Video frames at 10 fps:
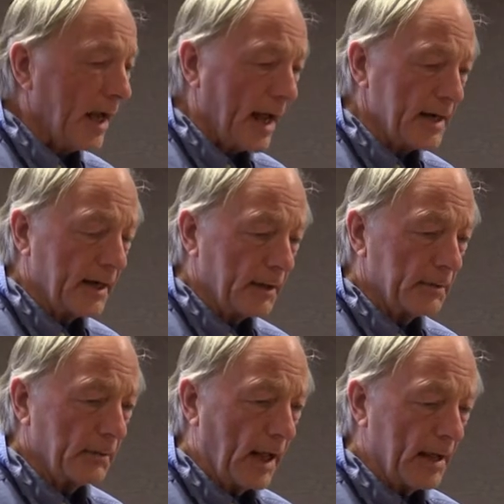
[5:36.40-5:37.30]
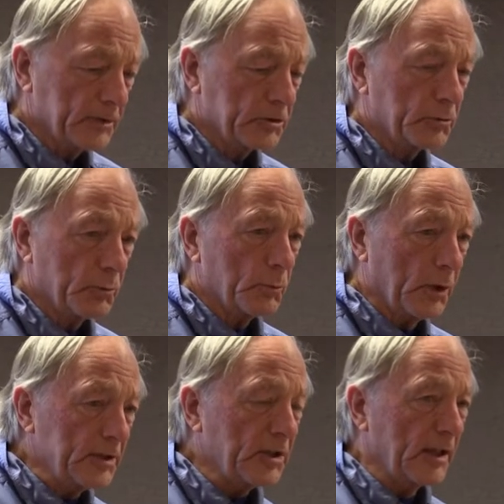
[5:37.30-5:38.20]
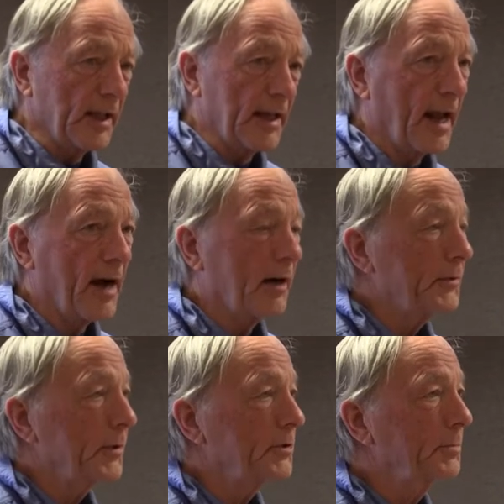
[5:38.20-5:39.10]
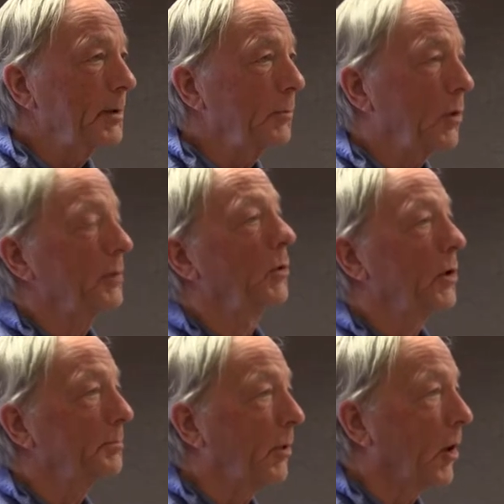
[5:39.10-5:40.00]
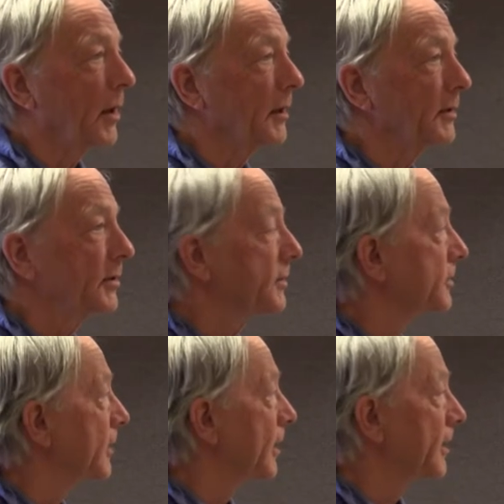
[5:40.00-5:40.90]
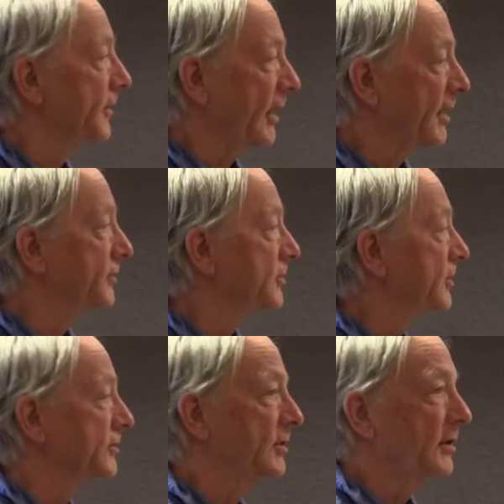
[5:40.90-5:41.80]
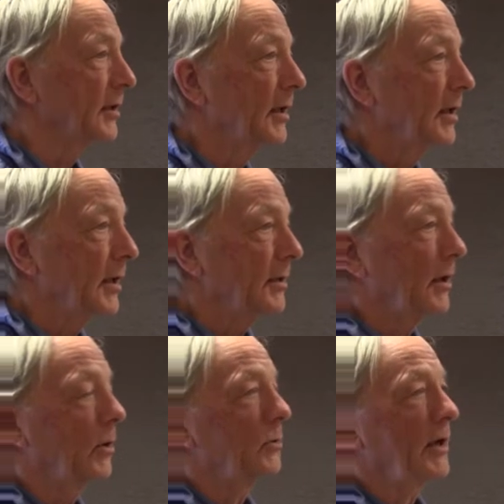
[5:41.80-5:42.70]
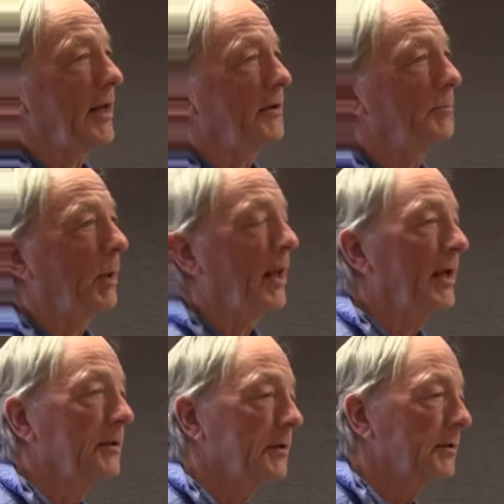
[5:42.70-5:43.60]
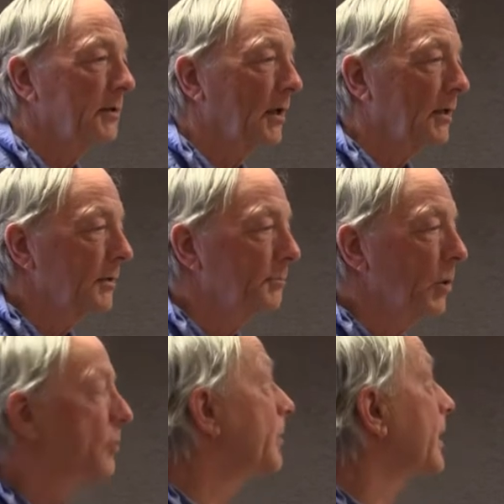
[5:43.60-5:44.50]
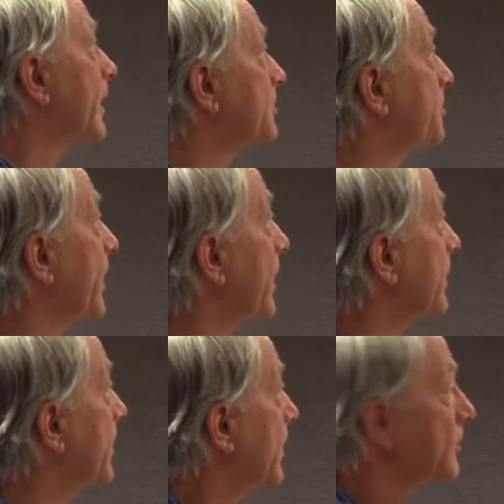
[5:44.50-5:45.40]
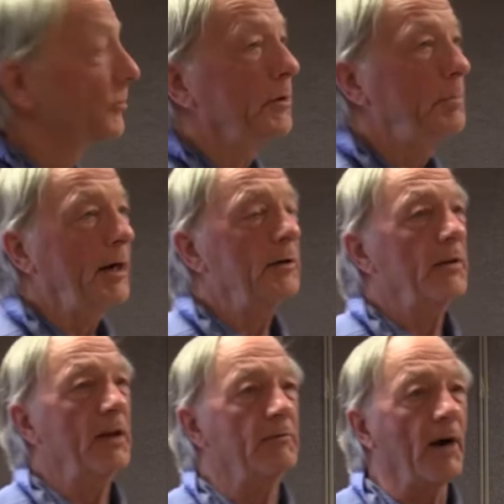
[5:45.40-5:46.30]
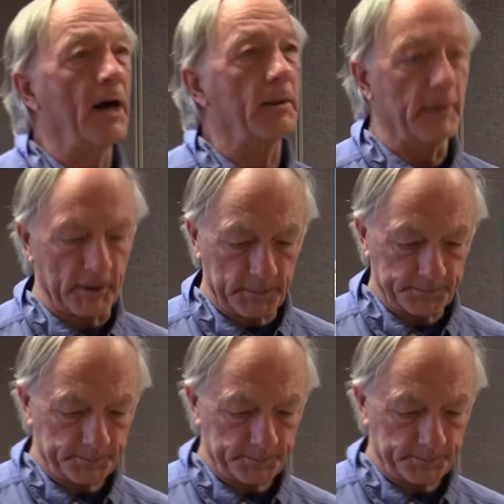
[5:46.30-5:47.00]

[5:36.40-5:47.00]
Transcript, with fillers: And as recently now, it's been more and more important, uh, the emphasis in the whole native plant uh, movement has been to repair the environment.